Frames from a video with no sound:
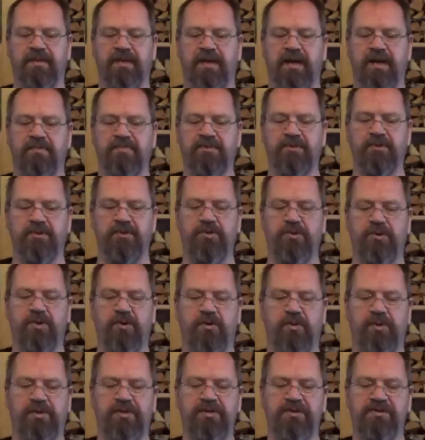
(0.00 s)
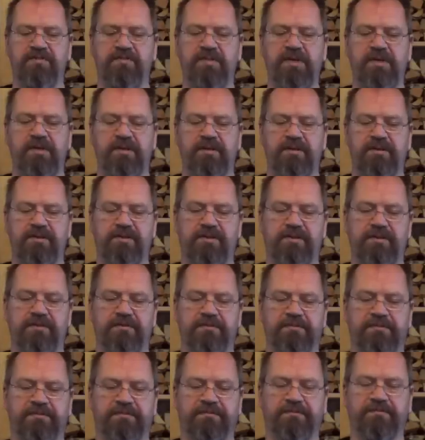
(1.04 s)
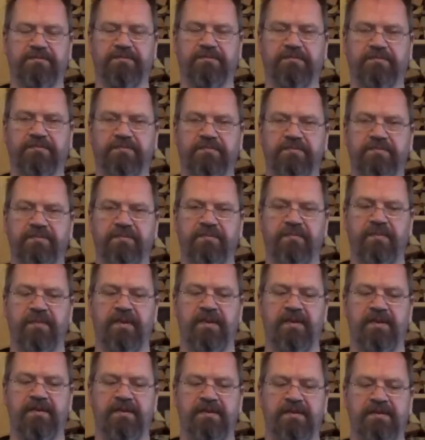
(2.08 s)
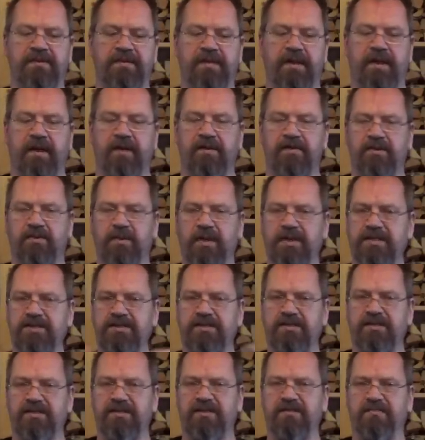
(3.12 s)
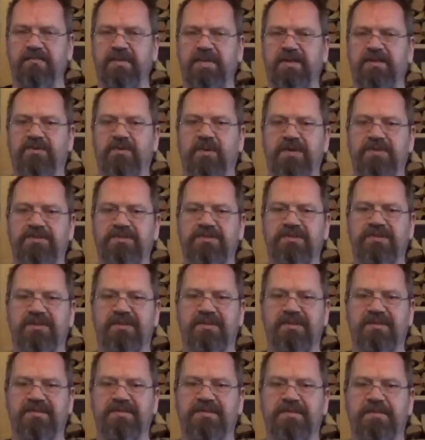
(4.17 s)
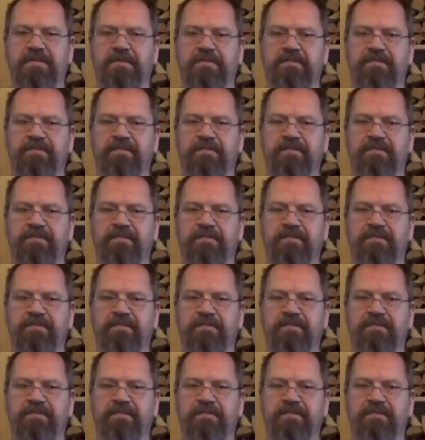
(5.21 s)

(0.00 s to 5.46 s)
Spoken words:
I'm sure you know what this means. The question, the big question is,